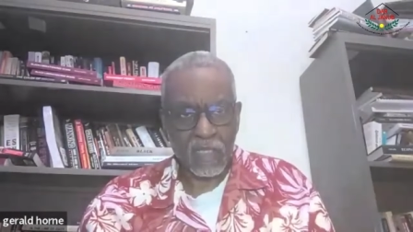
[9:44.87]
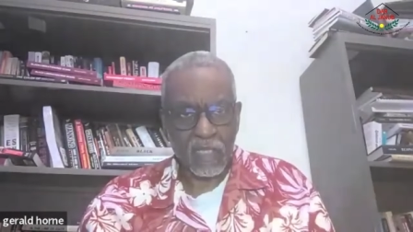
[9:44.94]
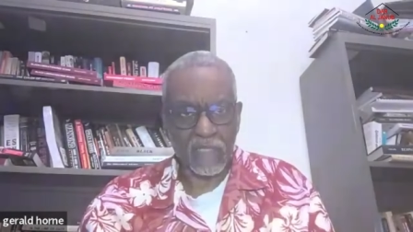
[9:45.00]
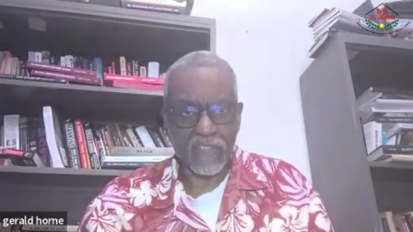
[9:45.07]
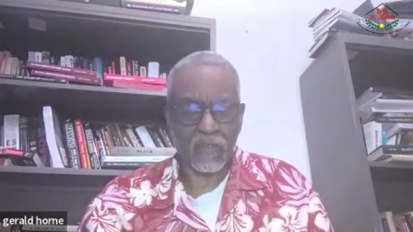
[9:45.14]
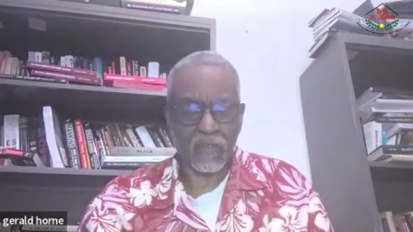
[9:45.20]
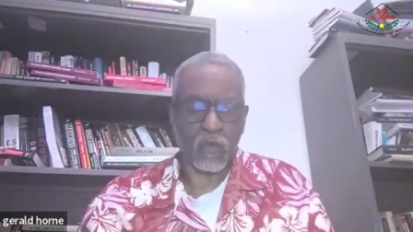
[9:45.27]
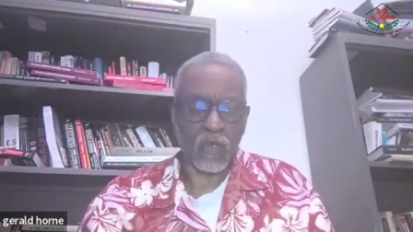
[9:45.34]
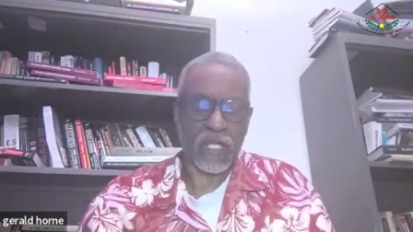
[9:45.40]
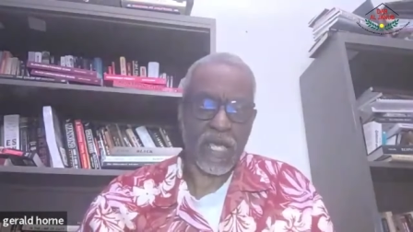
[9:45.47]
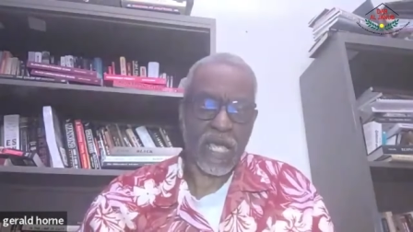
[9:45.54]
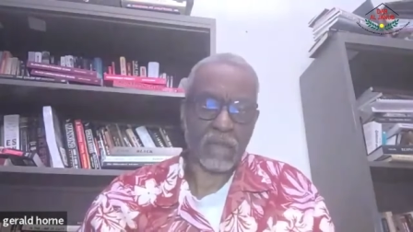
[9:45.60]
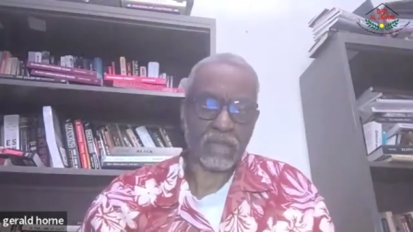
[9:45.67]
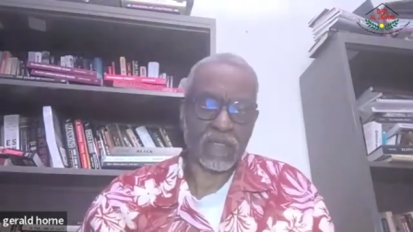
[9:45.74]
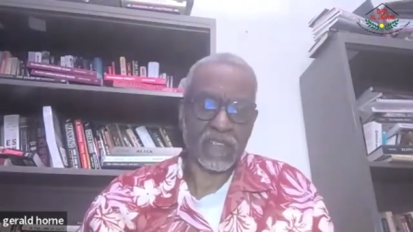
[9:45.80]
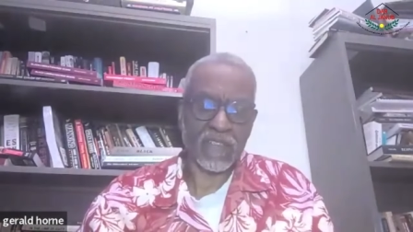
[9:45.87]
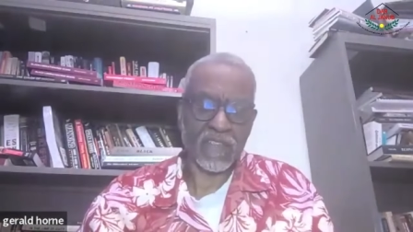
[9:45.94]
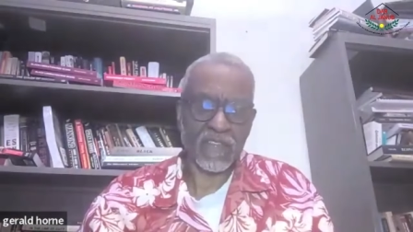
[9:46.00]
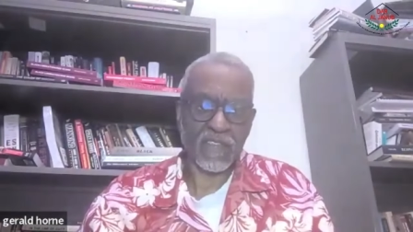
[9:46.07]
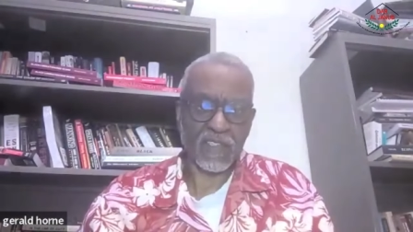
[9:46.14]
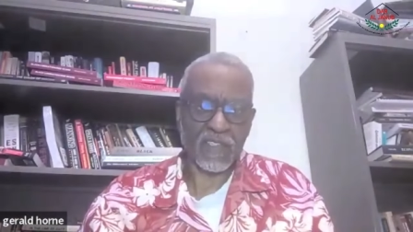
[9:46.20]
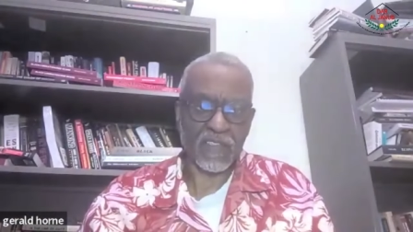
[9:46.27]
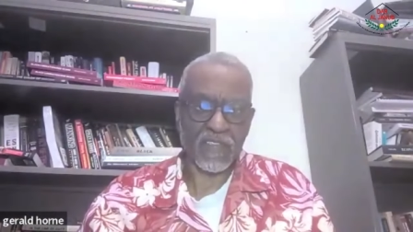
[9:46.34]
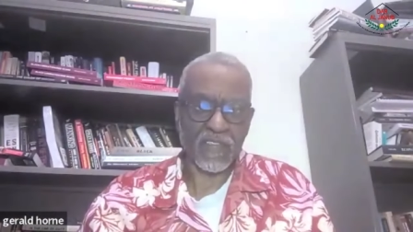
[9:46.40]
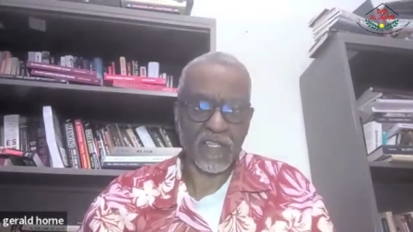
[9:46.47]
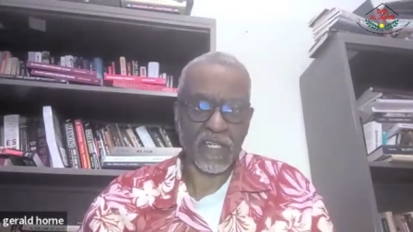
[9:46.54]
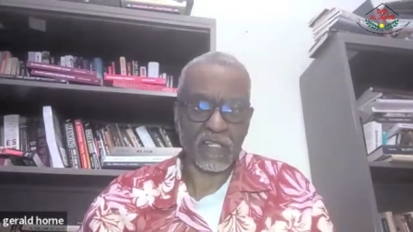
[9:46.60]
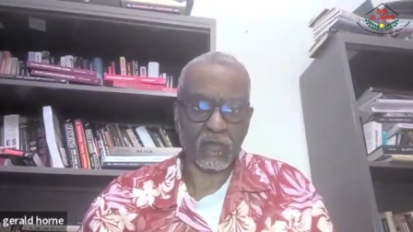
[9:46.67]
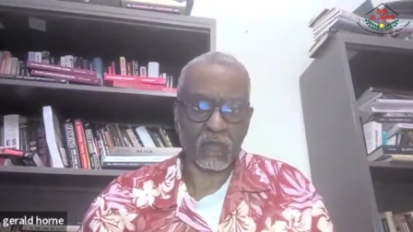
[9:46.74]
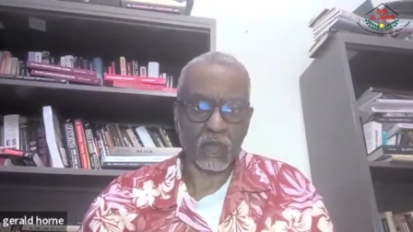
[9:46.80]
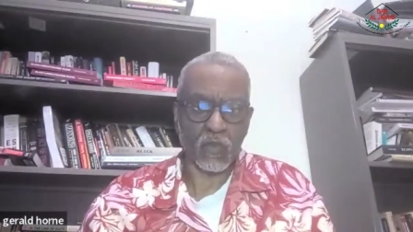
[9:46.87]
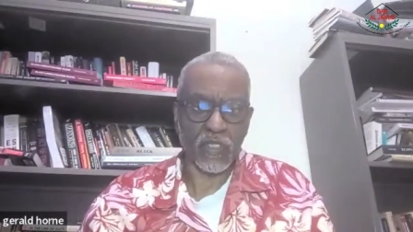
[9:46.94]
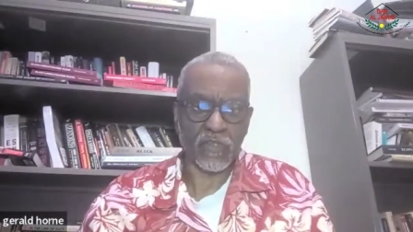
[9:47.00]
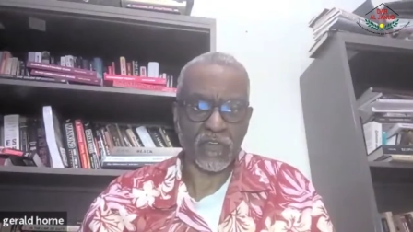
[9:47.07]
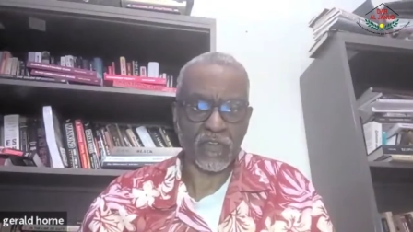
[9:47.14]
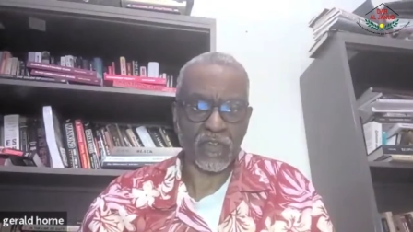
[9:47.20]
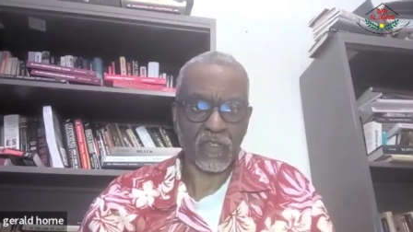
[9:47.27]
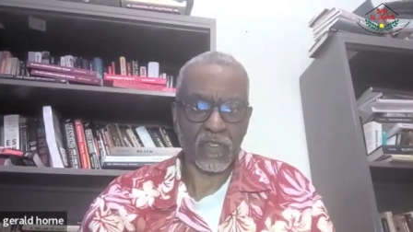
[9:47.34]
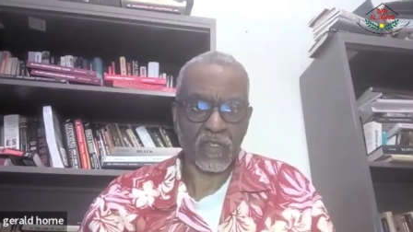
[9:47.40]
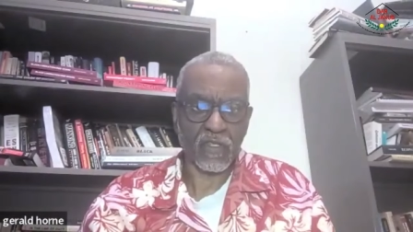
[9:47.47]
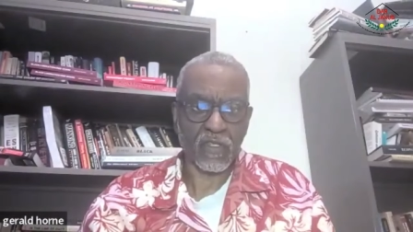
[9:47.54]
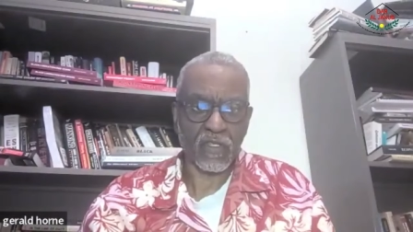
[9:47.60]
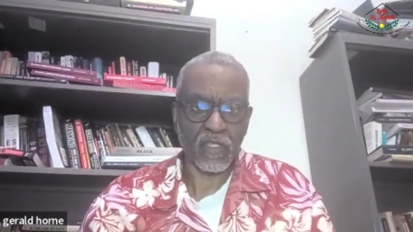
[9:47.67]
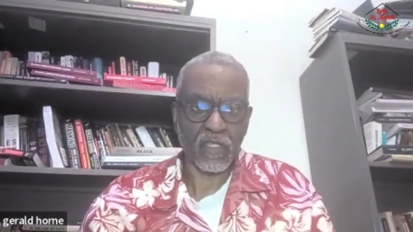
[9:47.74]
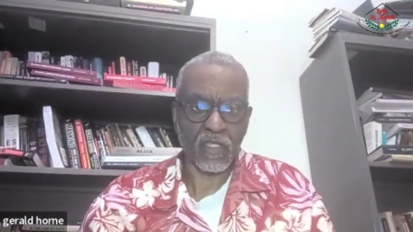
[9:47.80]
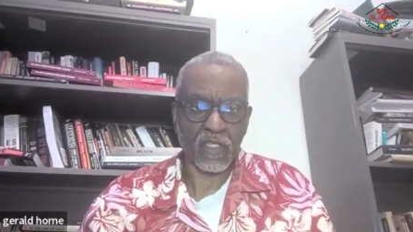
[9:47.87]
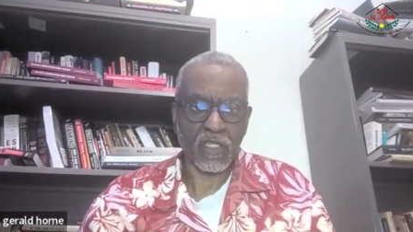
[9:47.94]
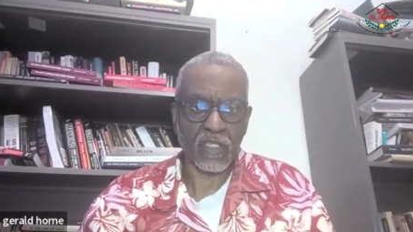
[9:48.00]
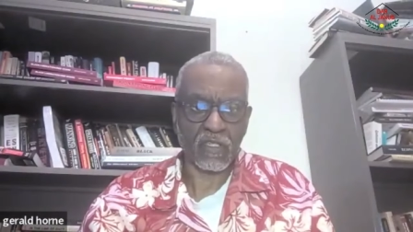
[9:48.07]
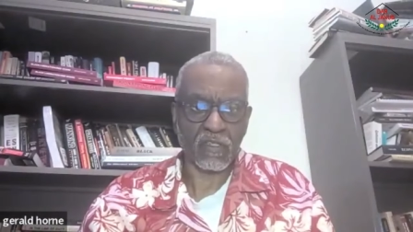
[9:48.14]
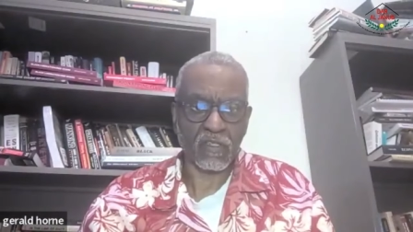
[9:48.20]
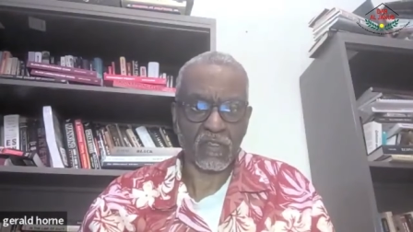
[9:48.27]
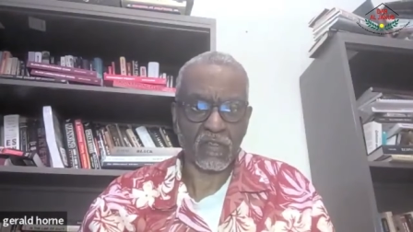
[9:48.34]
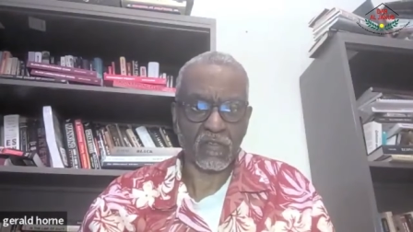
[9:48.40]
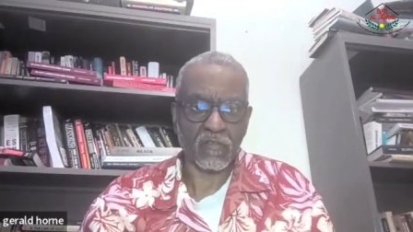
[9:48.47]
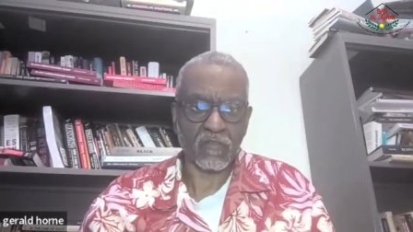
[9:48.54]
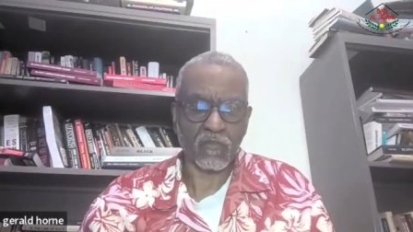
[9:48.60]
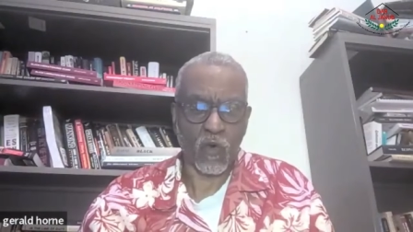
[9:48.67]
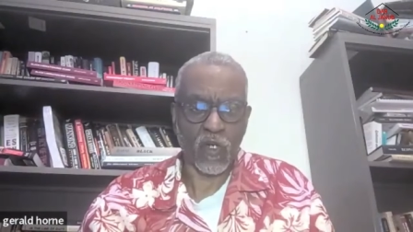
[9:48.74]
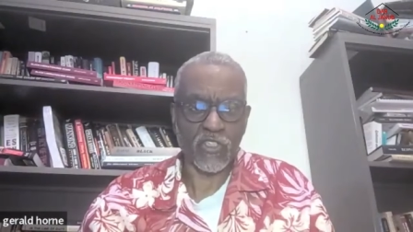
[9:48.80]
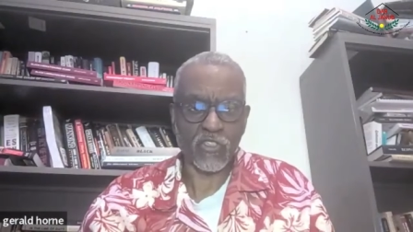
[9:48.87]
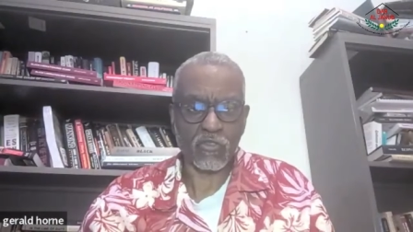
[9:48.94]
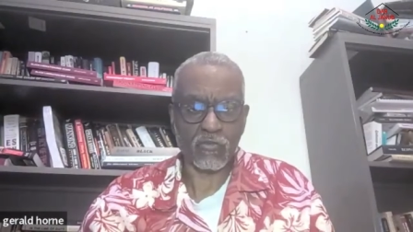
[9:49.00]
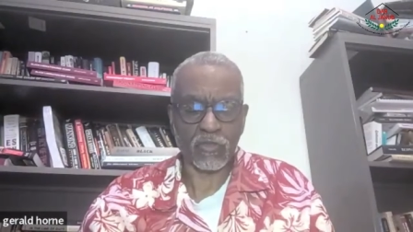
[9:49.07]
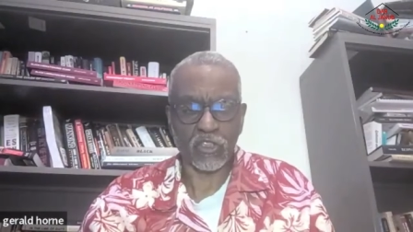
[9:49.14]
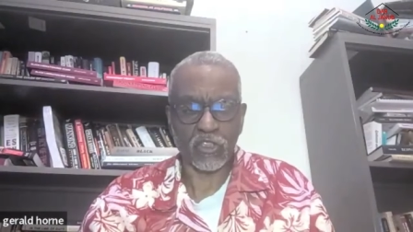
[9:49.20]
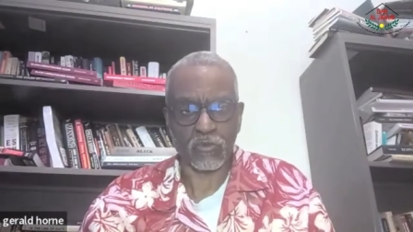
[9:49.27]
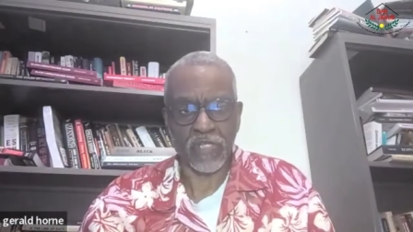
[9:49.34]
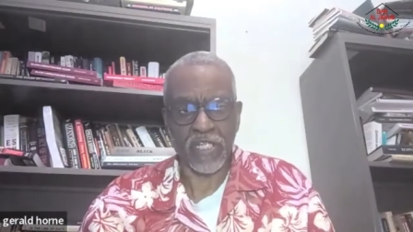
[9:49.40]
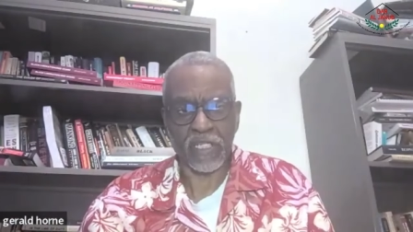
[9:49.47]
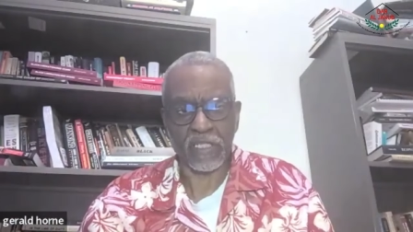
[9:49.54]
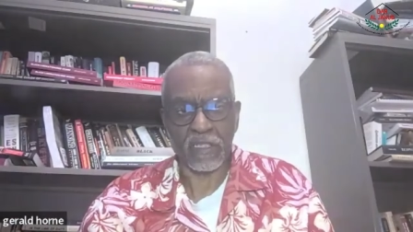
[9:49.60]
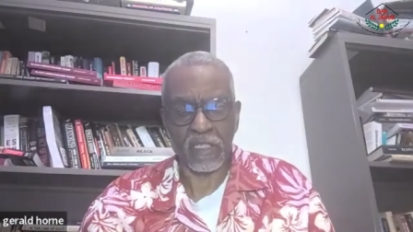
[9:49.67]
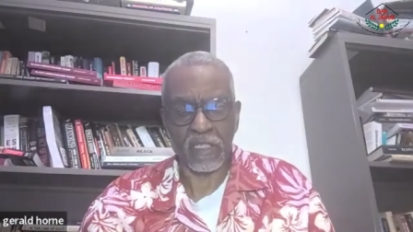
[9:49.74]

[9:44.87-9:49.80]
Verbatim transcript: And so what happens is that with the forced retreat